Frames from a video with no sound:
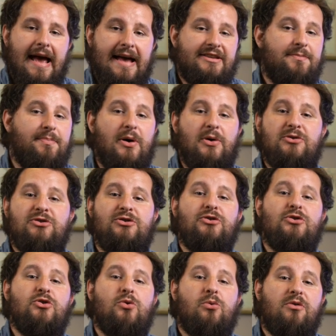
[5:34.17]
as opposed
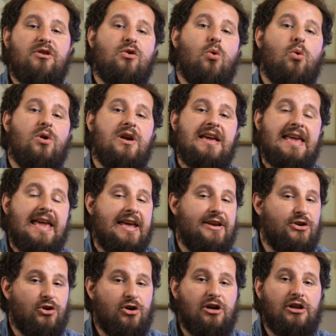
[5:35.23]
to recording
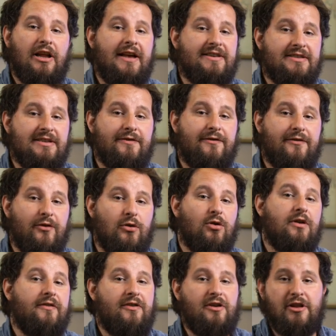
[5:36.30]
in your closet
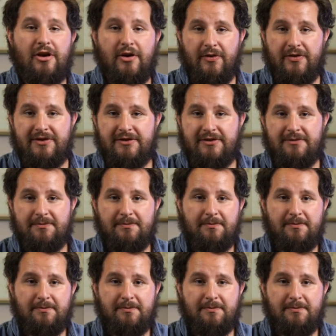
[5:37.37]
full of clothes.